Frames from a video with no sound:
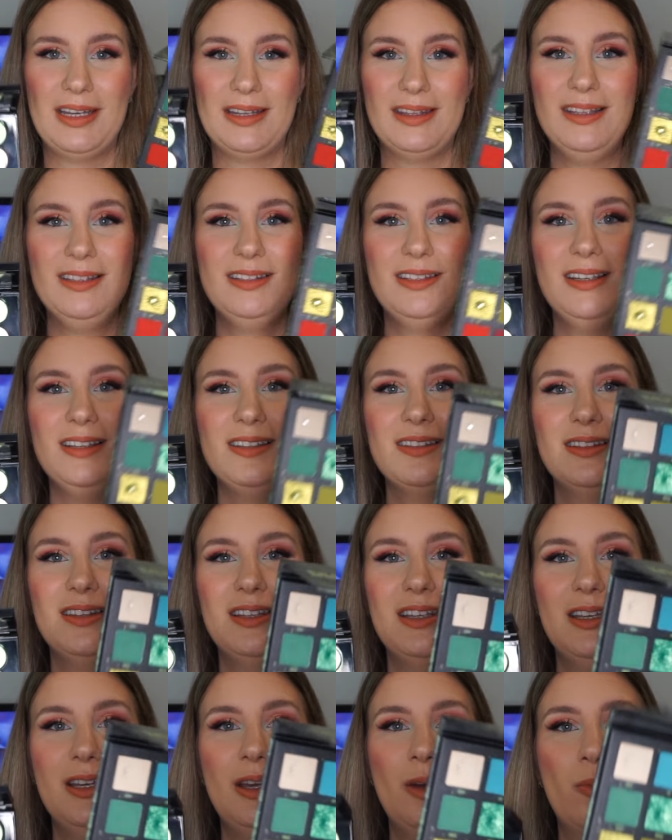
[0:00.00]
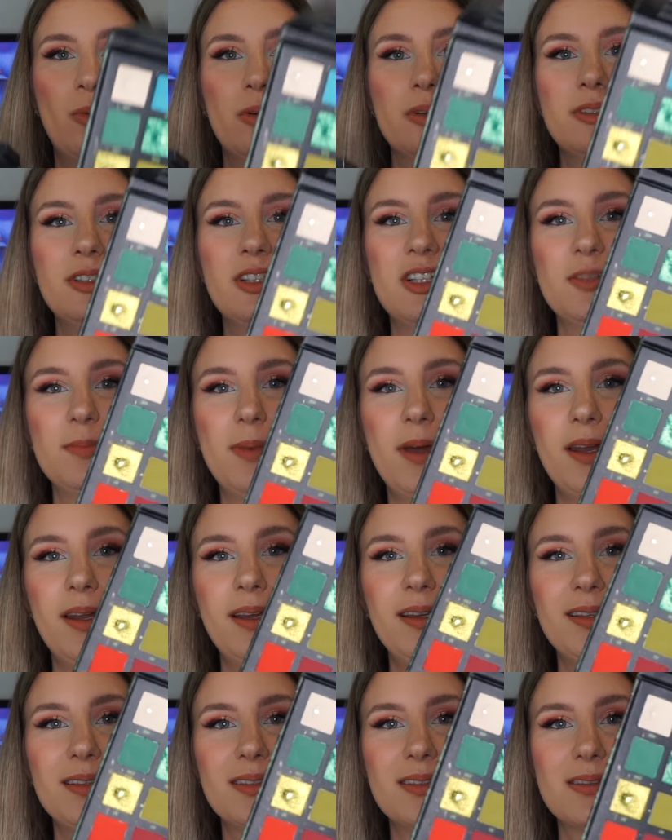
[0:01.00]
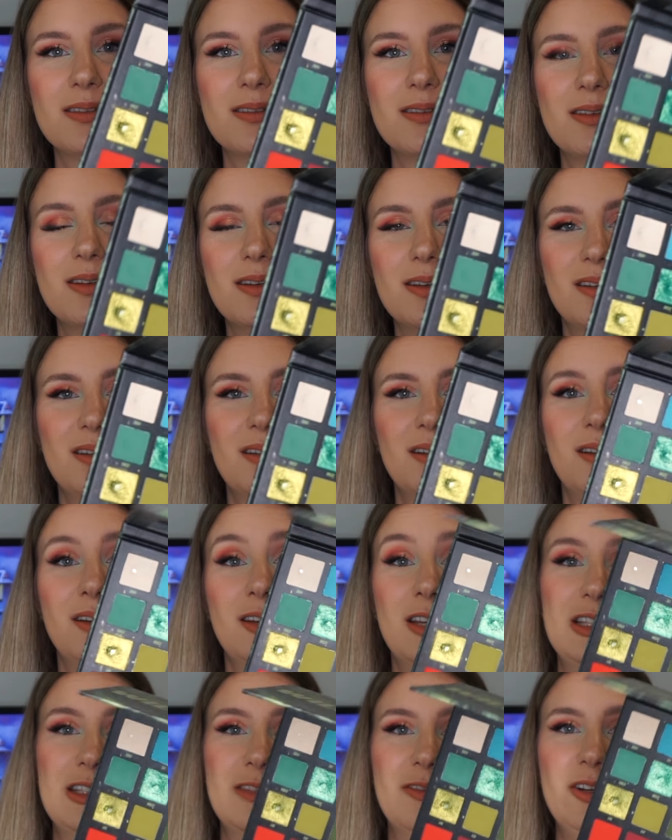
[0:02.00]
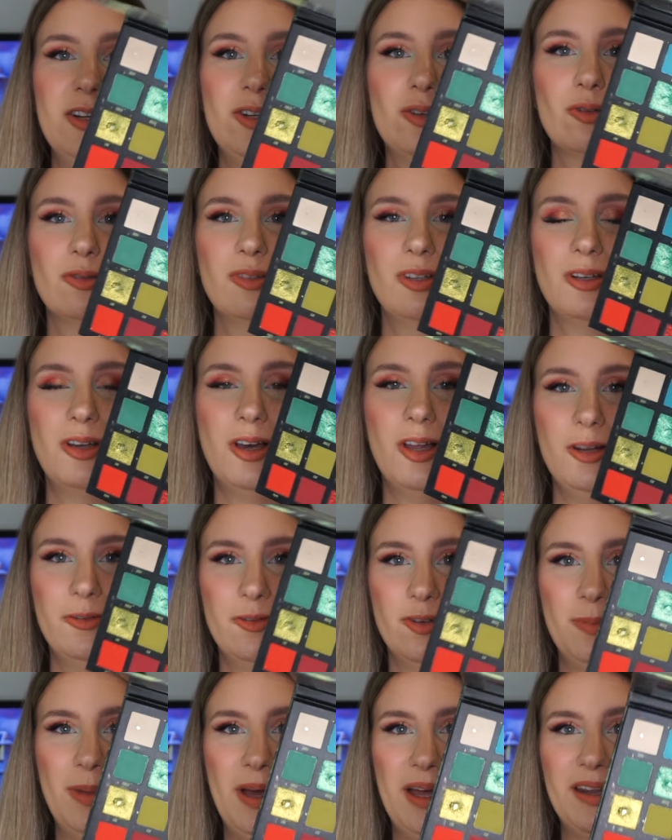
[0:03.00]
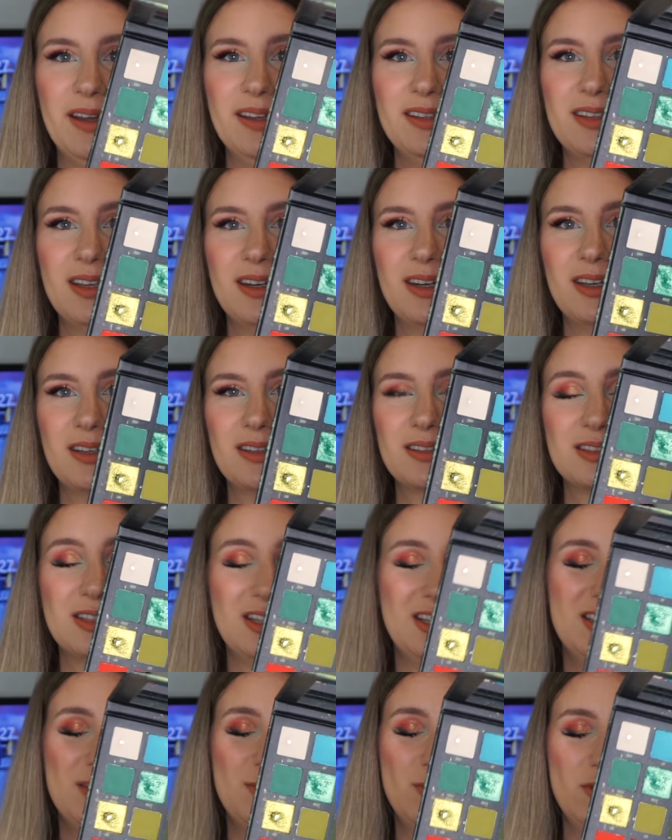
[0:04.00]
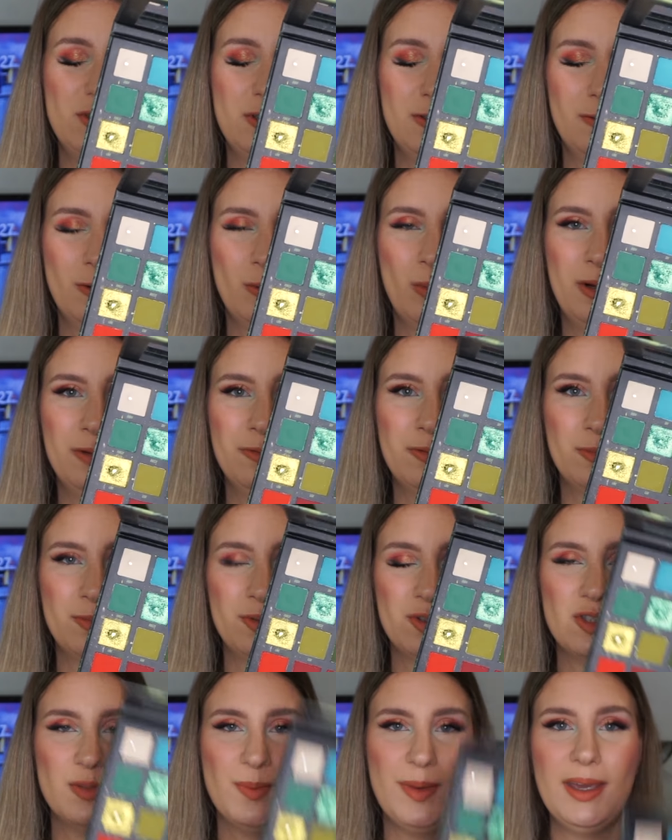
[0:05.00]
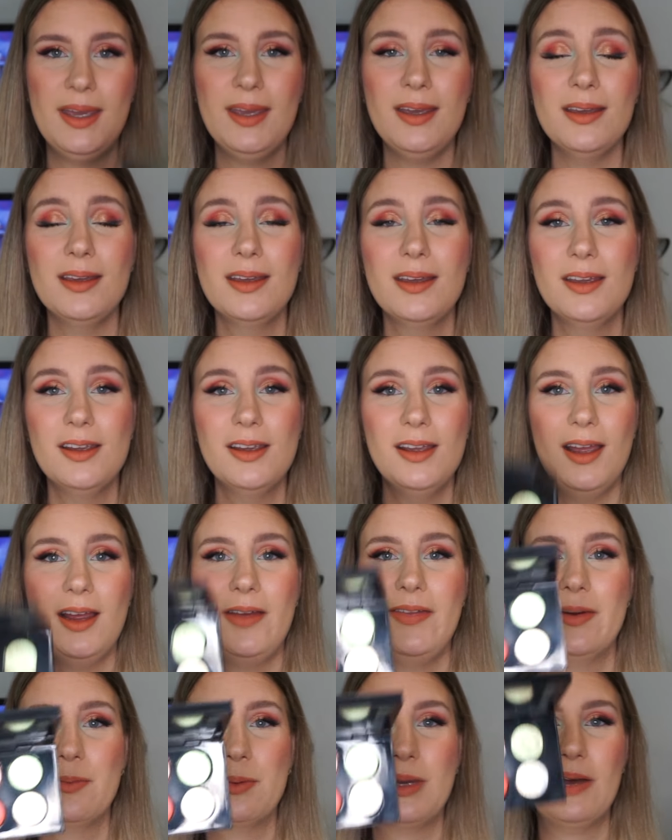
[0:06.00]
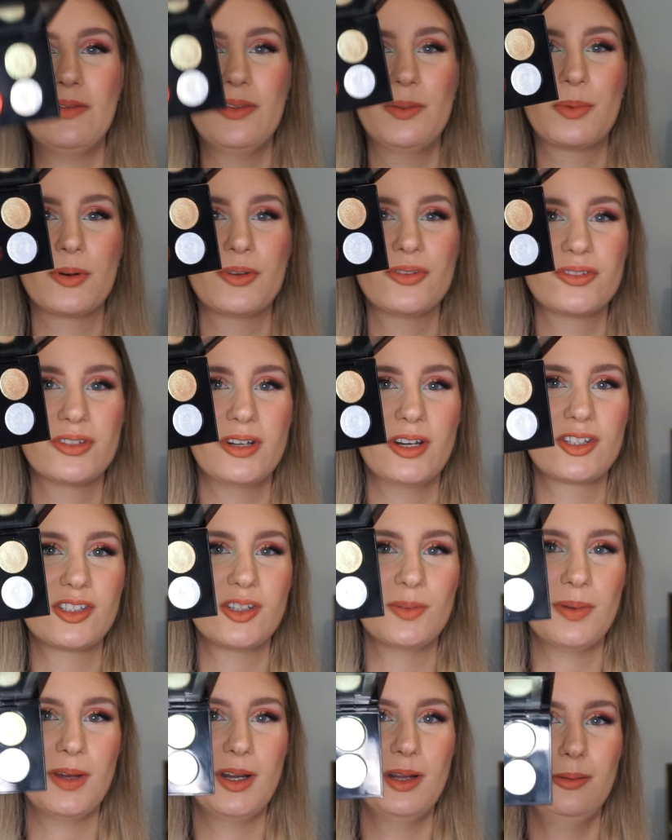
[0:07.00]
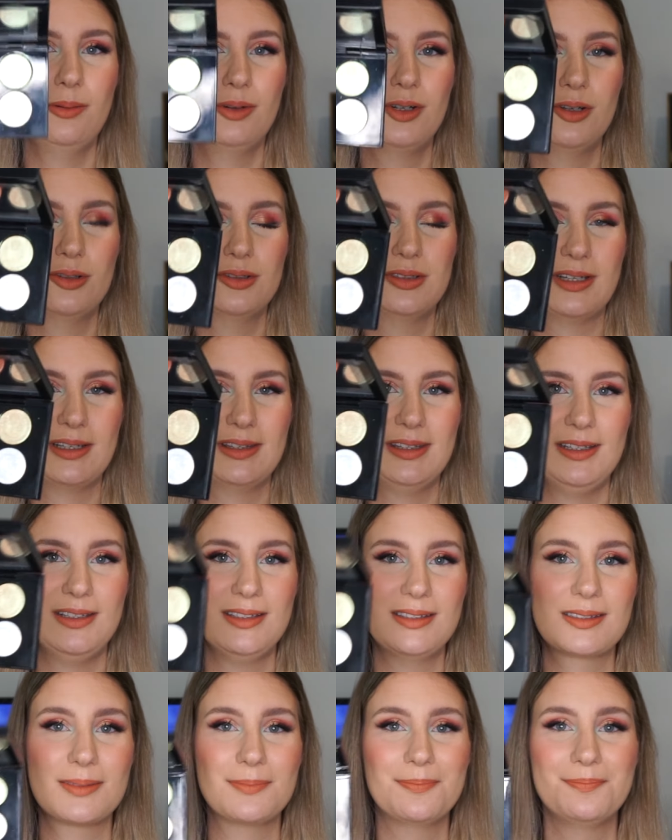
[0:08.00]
this is the Wilderness palette. It's a very cool, colorful palette, and it's a beautiful one from Beauty Bay. And then we have the Bronze Seduction palette, which looks like this.